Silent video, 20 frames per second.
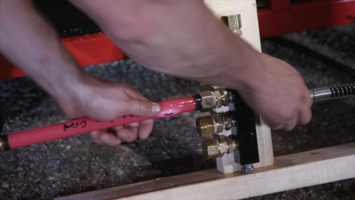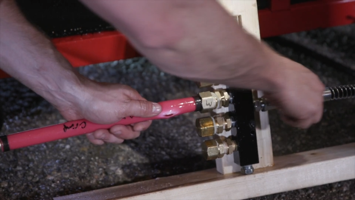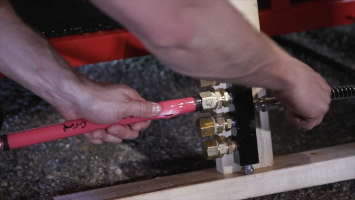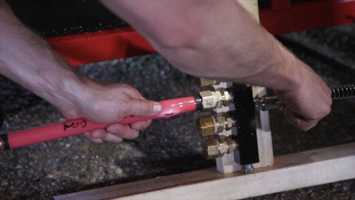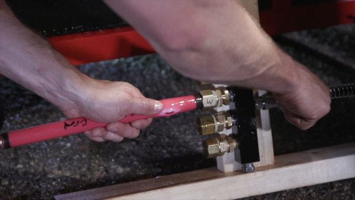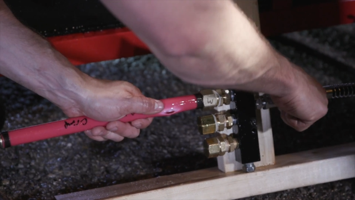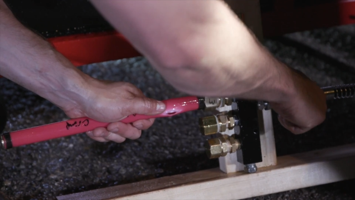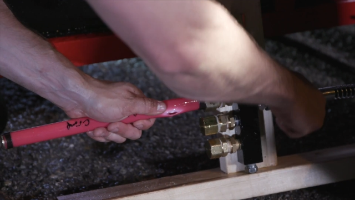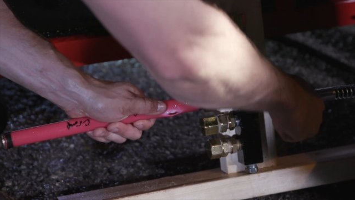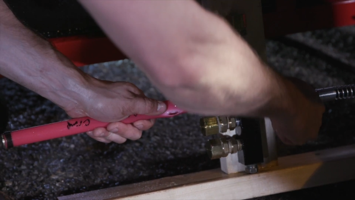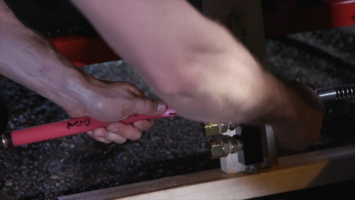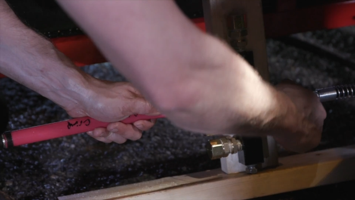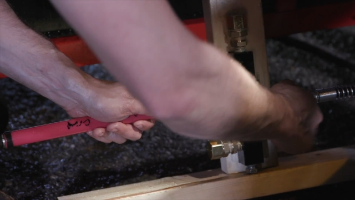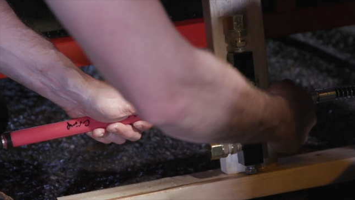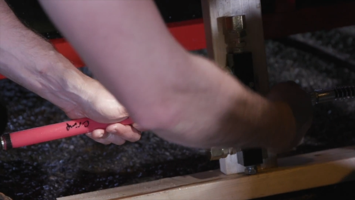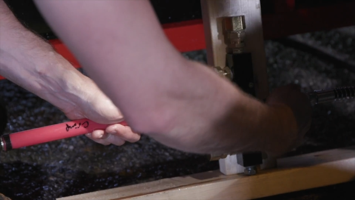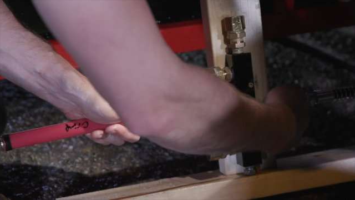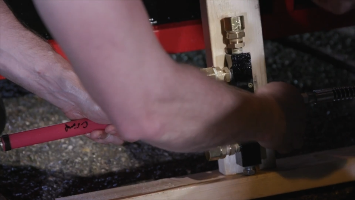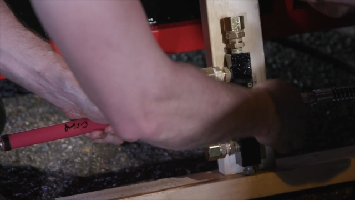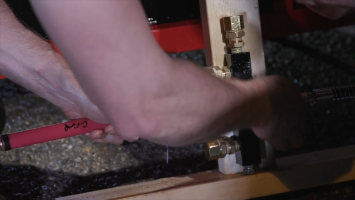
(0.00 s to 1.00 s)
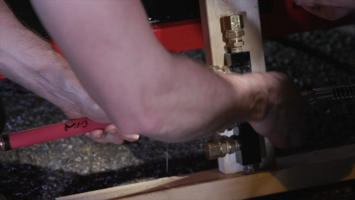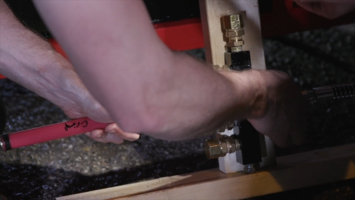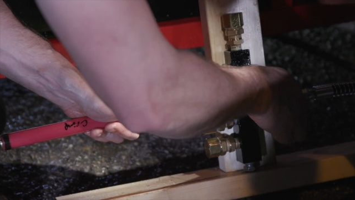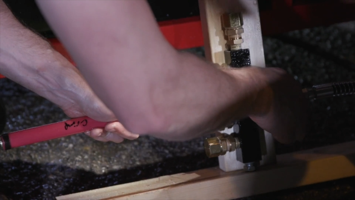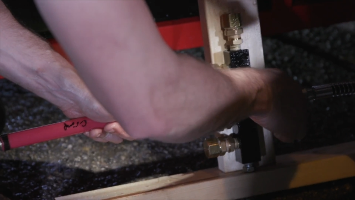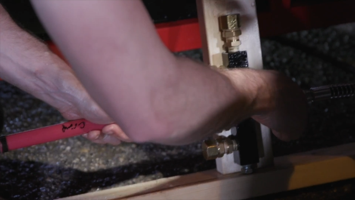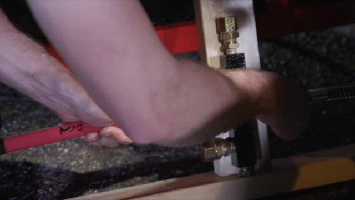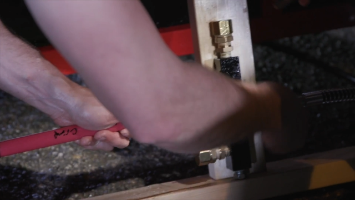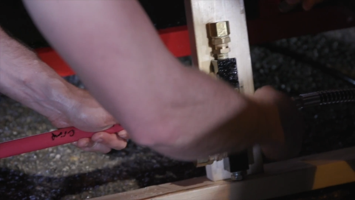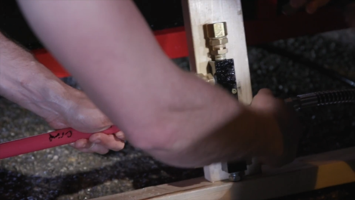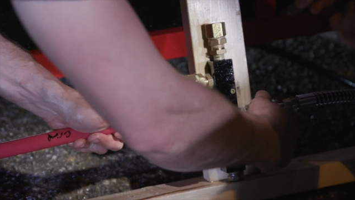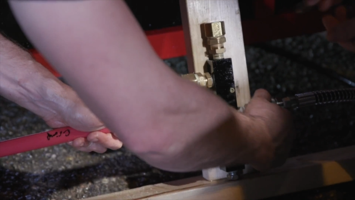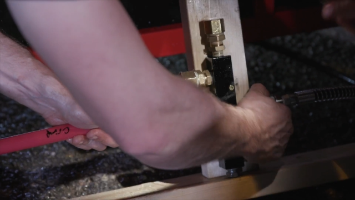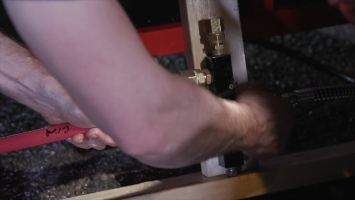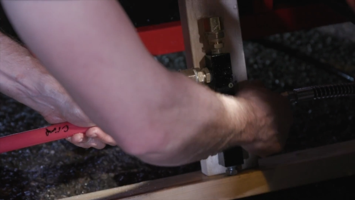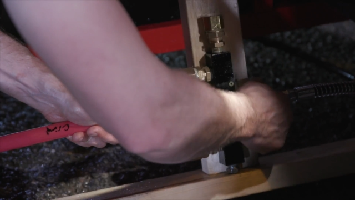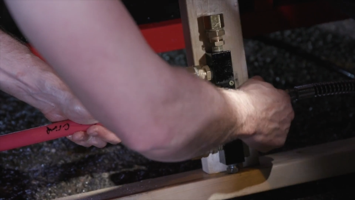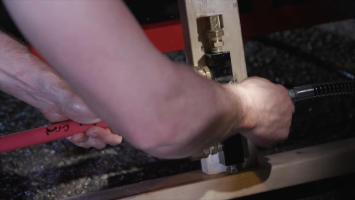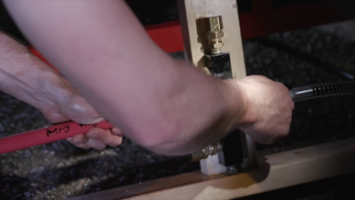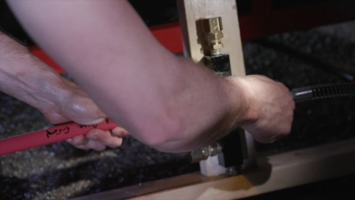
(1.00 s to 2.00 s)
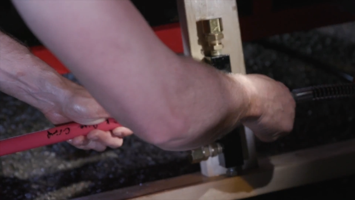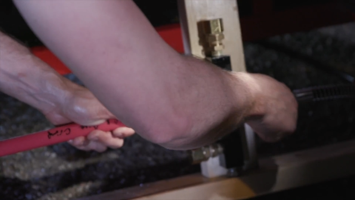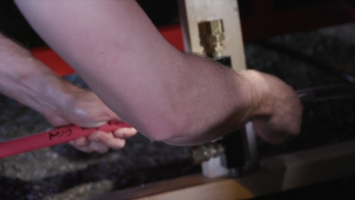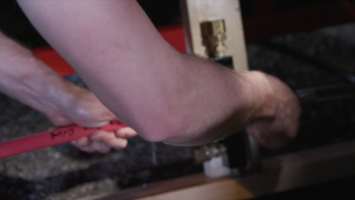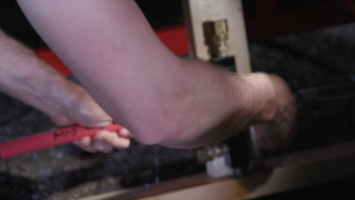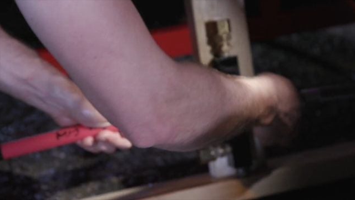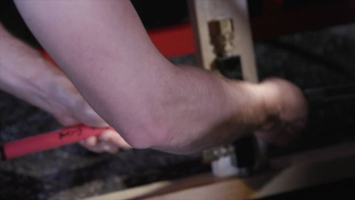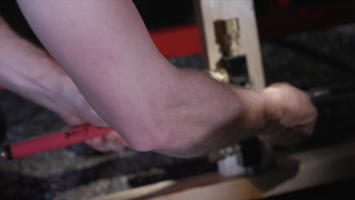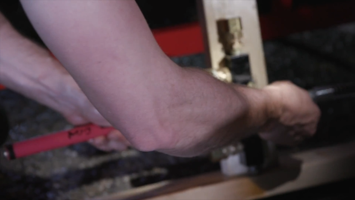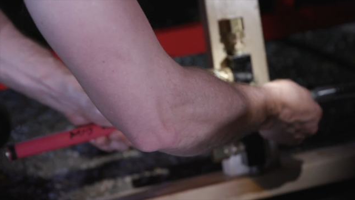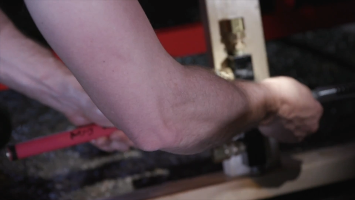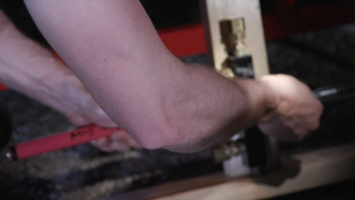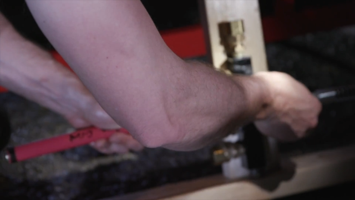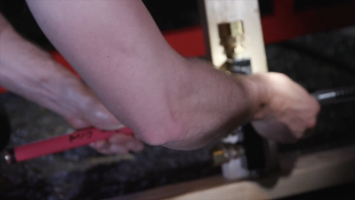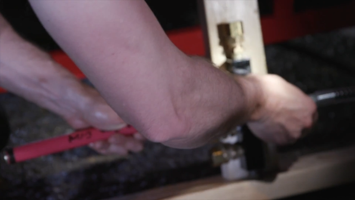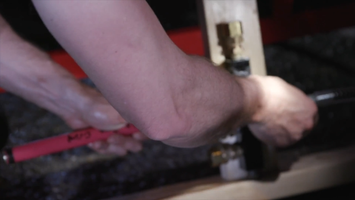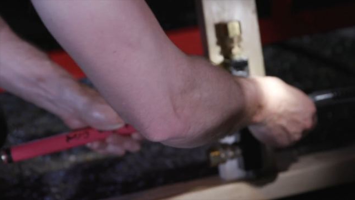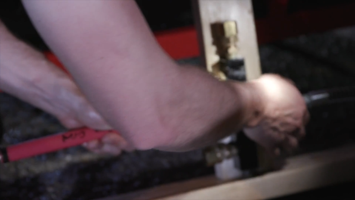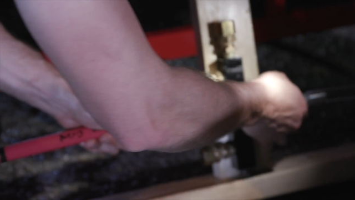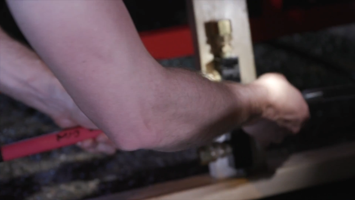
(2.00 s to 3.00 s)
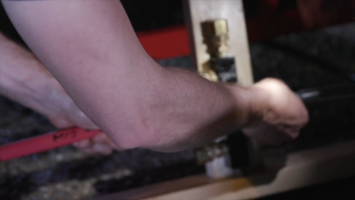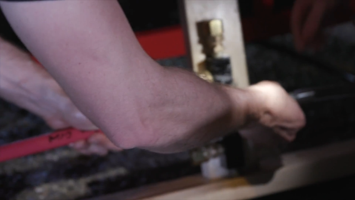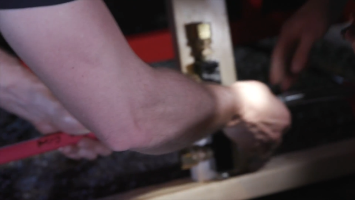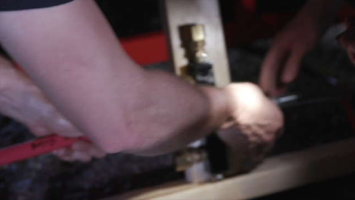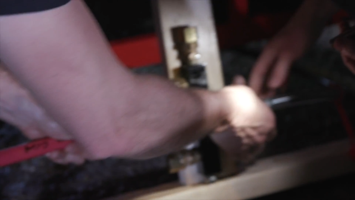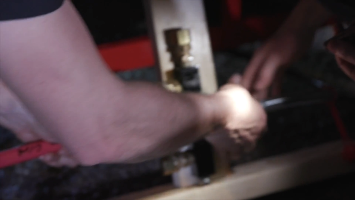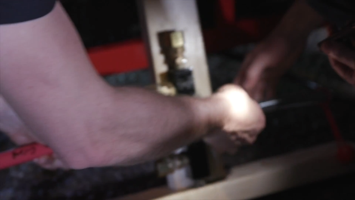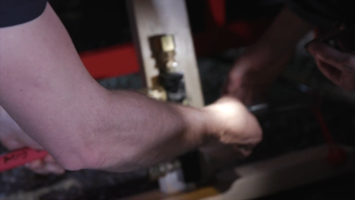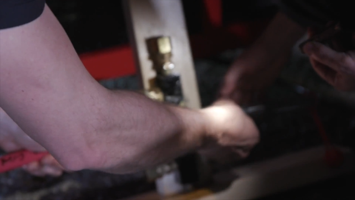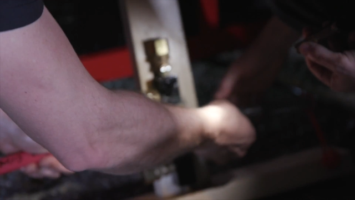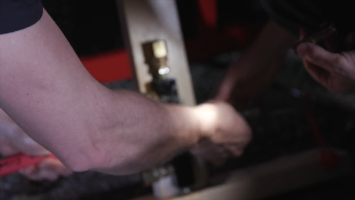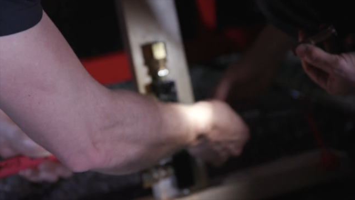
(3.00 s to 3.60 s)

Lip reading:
Nobody's mouth can be seen.